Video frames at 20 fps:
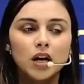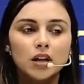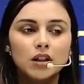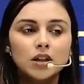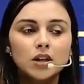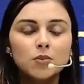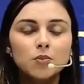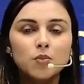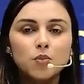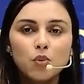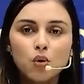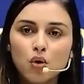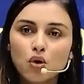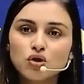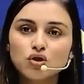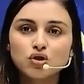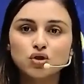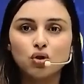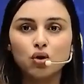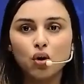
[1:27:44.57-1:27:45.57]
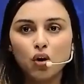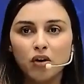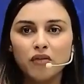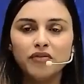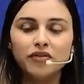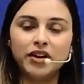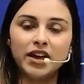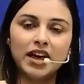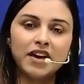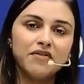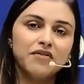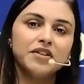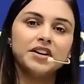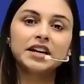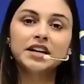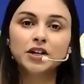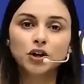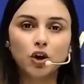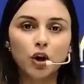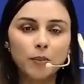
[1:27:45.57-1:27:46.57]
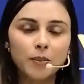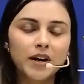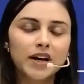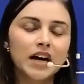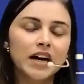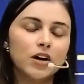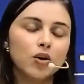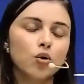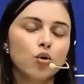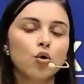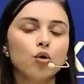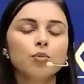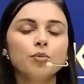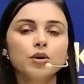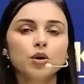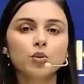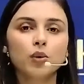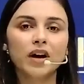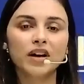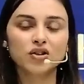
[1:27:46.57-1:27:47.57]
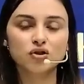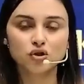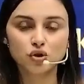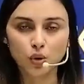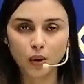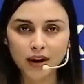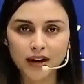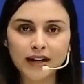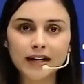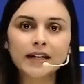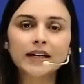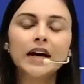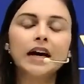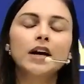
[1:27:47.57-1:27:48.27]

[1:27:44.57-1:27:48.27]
the most of every topic. I hope you enjoyed it.